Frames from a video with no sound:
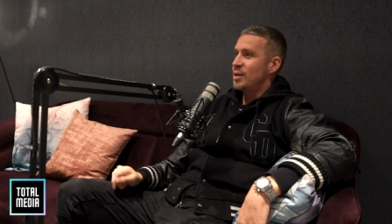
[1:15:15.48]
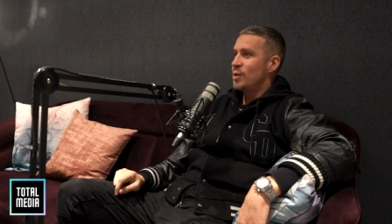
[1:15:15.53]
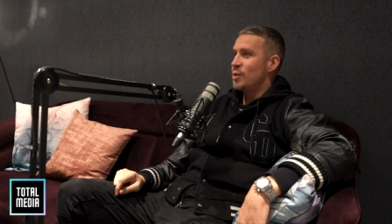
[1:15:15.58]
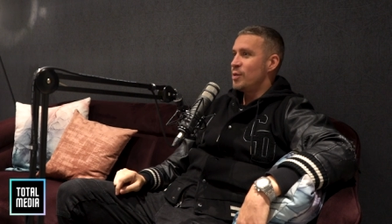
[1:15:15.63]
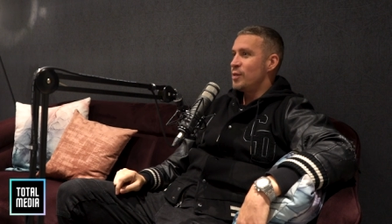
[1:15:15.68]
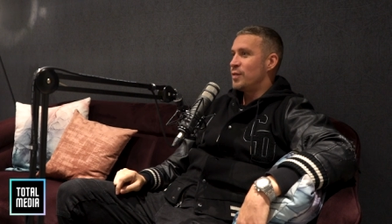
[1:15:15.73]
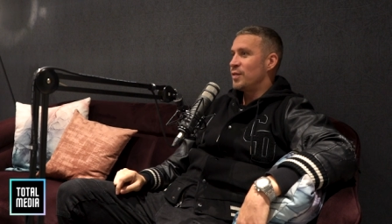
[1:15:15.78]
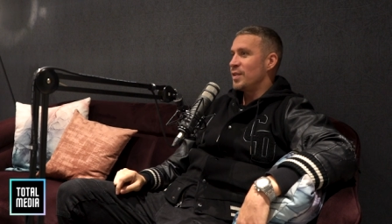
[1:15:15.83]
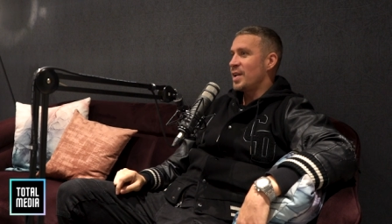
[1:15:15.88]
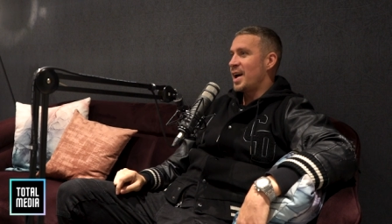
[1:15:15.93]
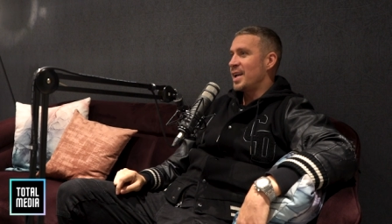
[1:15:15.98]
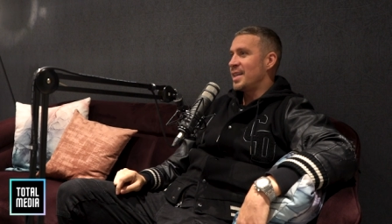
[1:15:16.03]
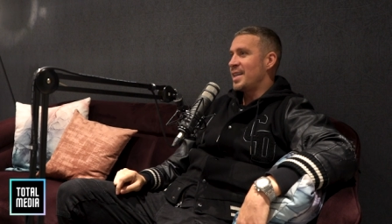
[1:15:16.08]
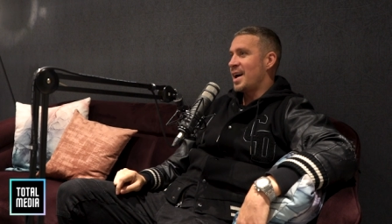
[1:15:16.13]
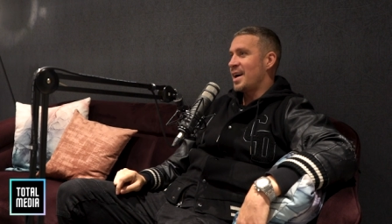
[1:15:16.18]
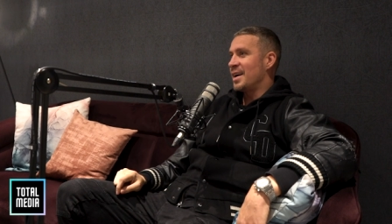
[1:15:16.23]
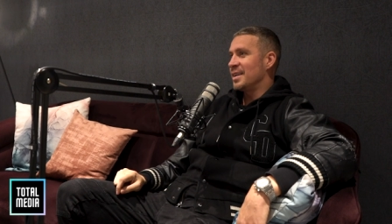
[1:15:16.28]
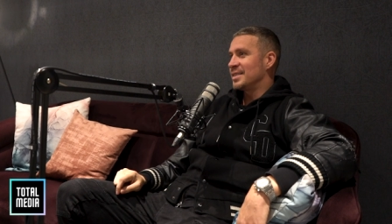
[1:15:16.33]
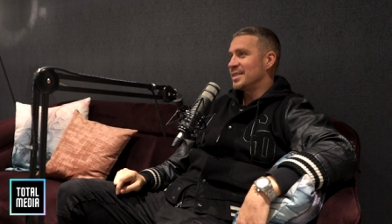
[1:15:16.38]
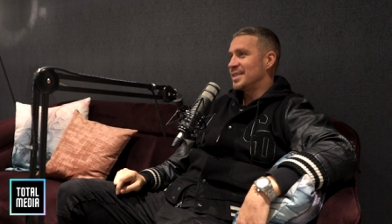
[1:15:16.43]
All fly down,
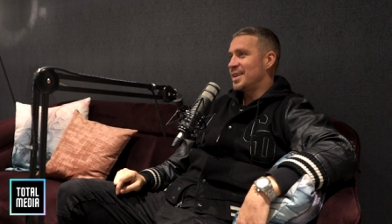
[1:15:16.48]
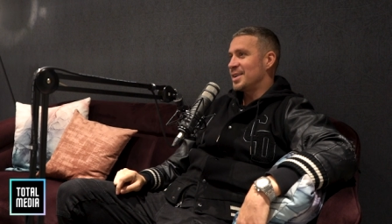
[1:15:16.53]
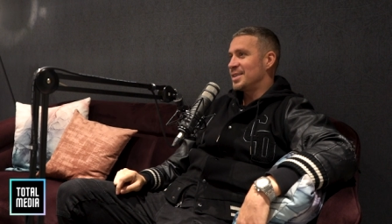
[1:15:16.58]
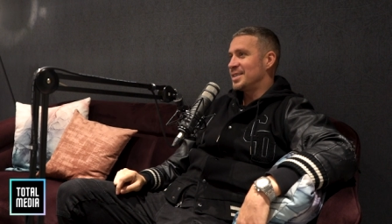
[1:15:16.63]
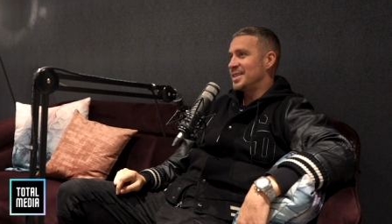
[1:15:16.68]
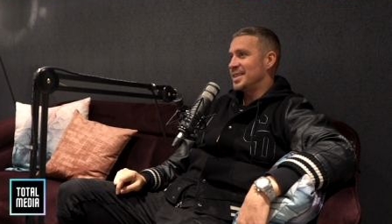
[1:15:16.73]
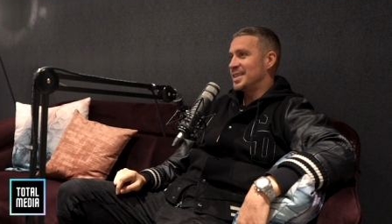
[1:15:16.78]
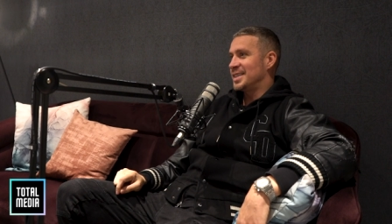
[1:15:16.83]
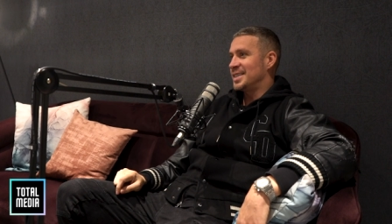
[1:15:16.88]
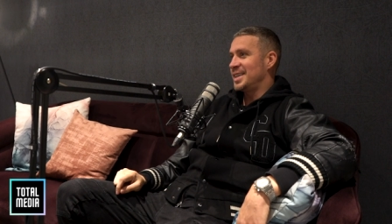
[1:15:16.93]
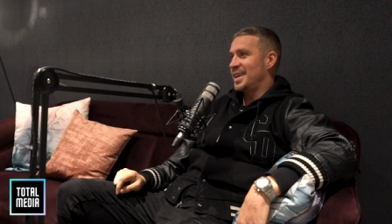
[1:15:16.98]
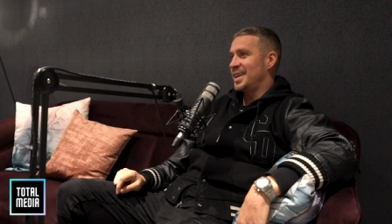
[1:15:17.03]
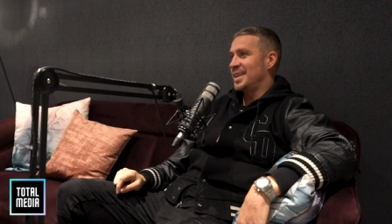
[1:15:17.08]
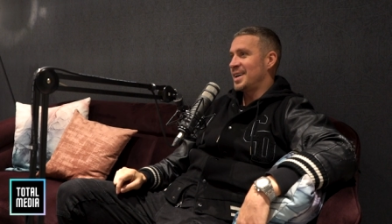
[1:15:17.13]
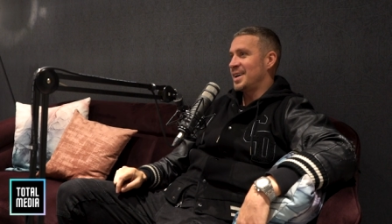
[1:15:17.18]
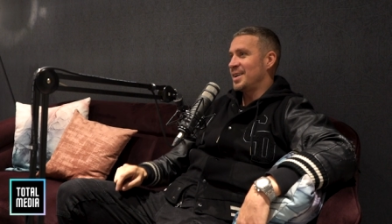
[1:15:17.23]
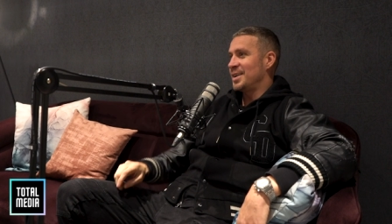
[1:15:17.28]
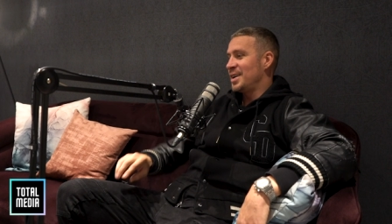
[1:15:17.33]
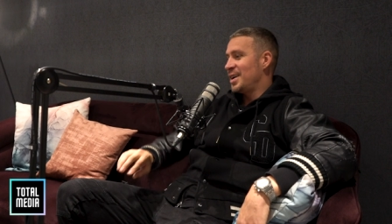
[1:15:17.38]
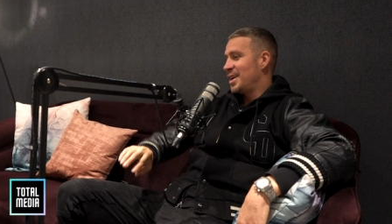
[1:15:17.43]
down go to the
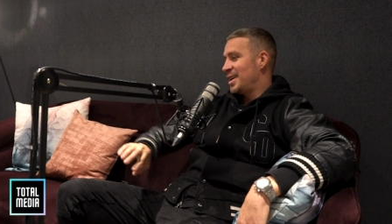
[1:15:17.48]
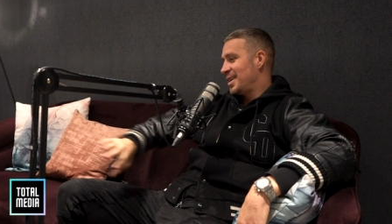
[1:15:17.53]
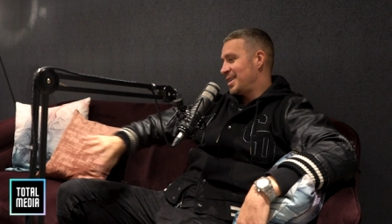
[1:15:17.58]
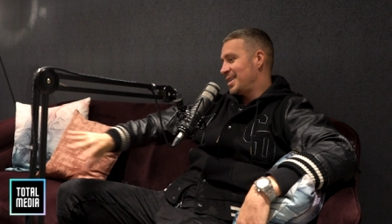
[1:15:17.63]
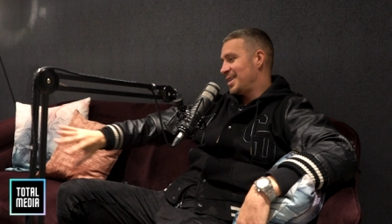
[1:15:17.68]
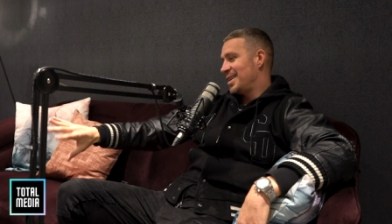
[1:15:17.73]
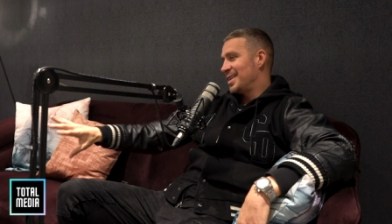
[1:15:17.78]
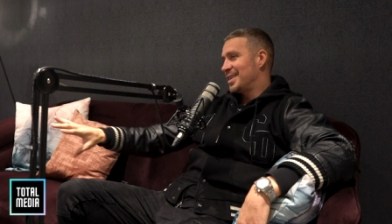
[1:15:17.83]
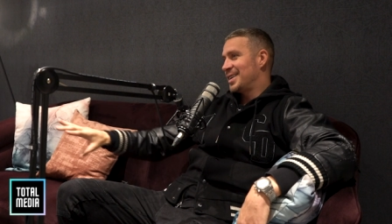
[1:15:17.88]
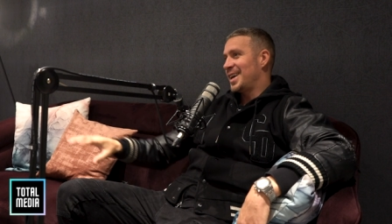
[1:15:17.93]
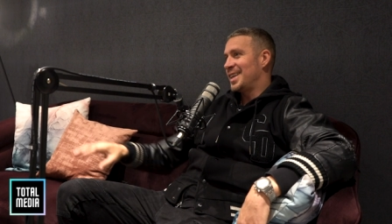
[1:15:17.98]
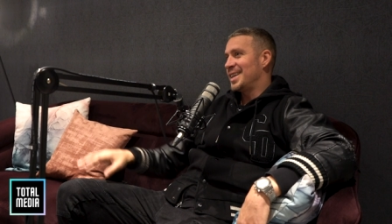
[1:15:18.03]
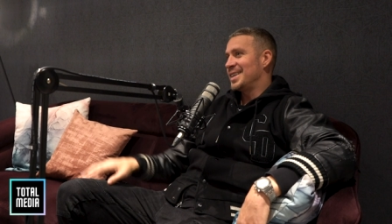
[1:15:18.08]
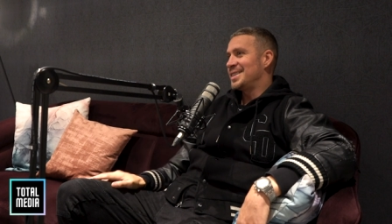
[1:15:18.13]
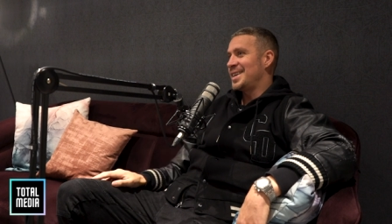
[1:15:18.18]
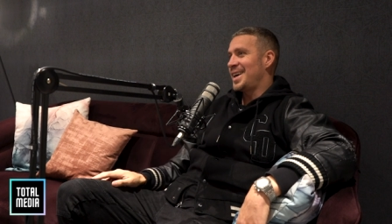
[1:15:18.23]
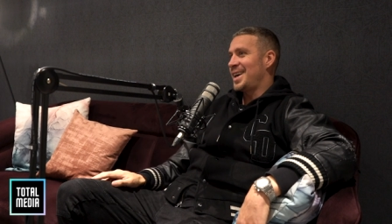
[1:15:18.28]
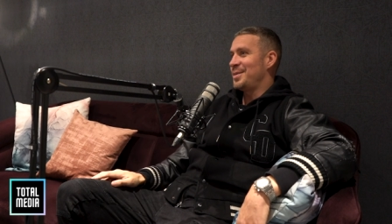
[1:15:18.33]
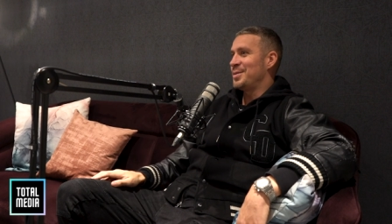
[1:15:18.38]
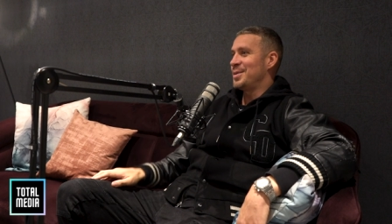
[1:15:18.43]
casino, get the
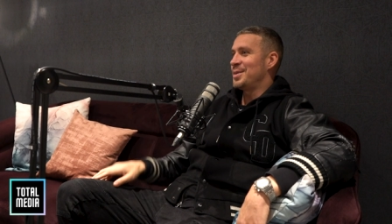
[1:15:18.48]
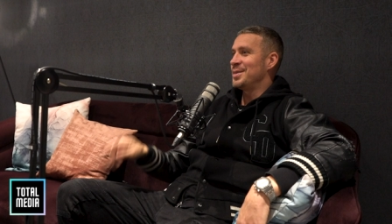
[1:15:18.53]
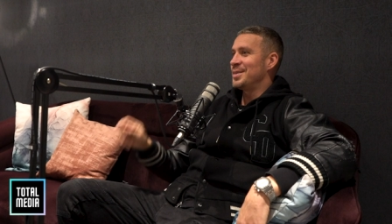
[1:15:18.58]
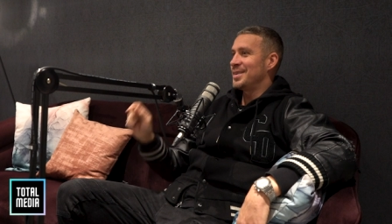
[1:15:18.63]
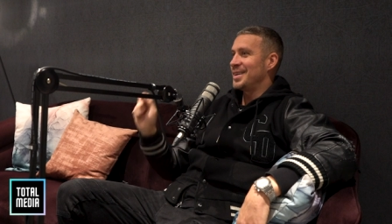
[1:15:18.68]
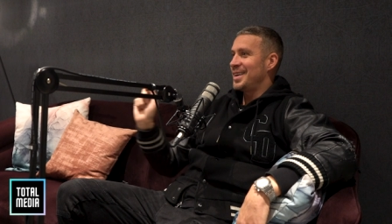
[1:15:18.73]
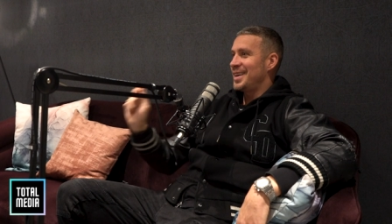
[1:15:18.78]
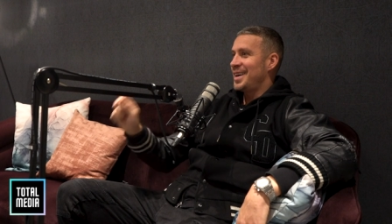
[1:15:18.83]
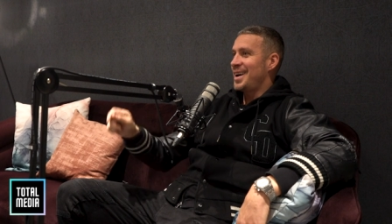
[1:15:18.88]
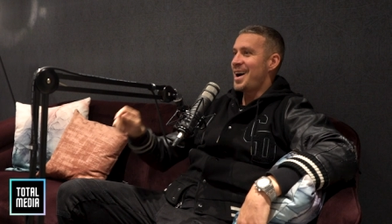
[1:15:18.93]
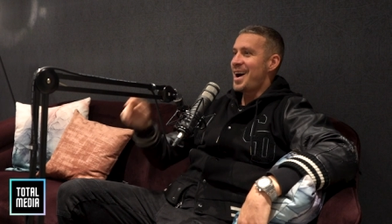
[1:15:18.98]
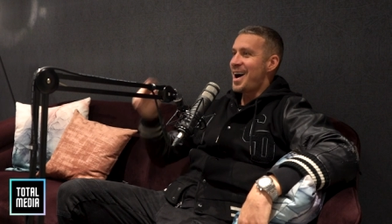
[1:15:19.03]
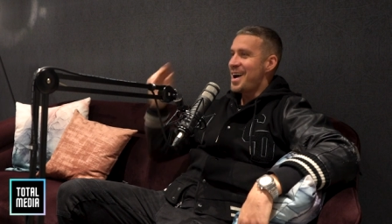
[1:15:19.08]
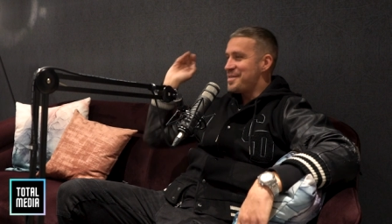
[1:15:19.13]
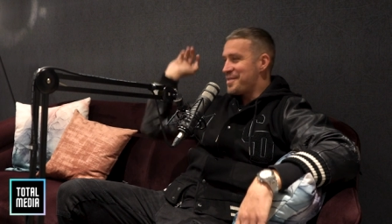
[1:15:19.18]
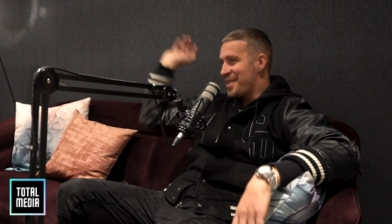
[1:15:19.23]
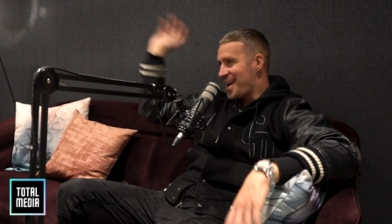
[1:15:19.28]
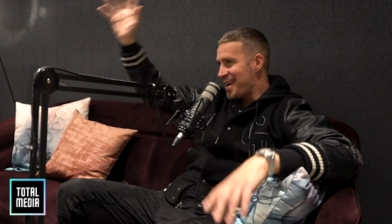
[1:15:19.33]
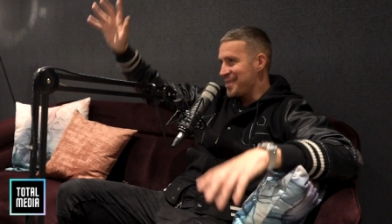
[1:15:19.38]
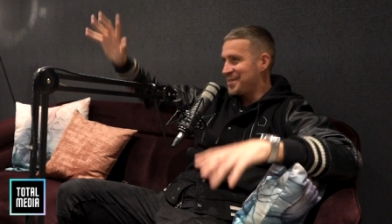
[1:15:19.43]
table, high
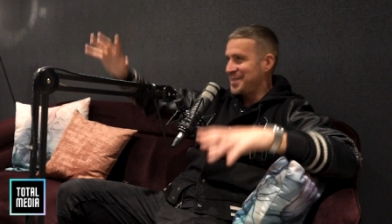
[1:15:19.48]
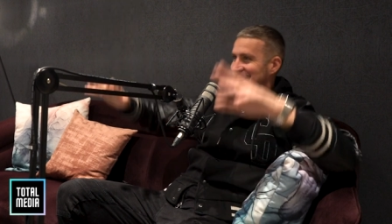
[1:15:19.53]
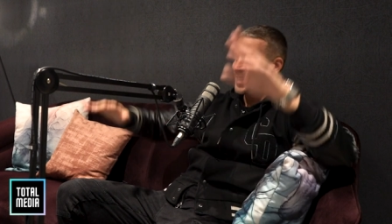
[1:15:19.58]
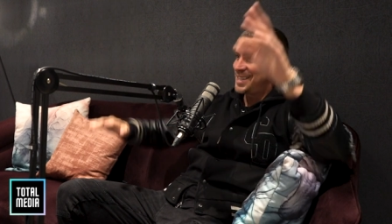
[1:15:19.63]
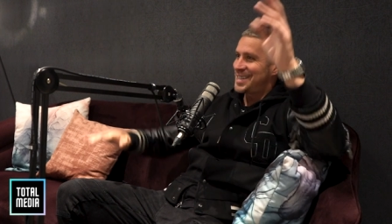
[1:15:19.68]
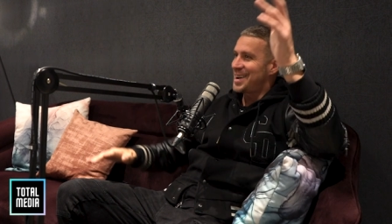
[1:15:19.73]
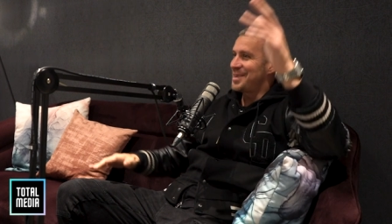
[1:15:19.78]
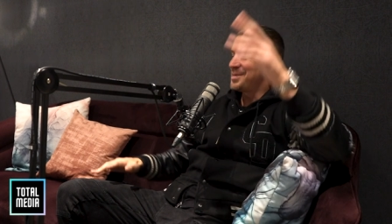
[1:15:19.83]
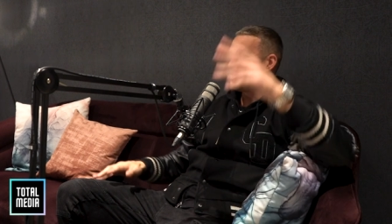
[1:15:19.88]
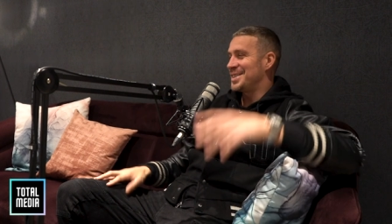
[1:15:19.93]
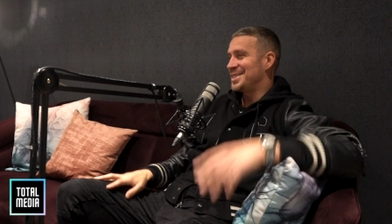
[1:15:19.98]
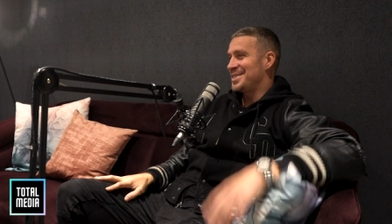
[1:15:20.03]
fiving each other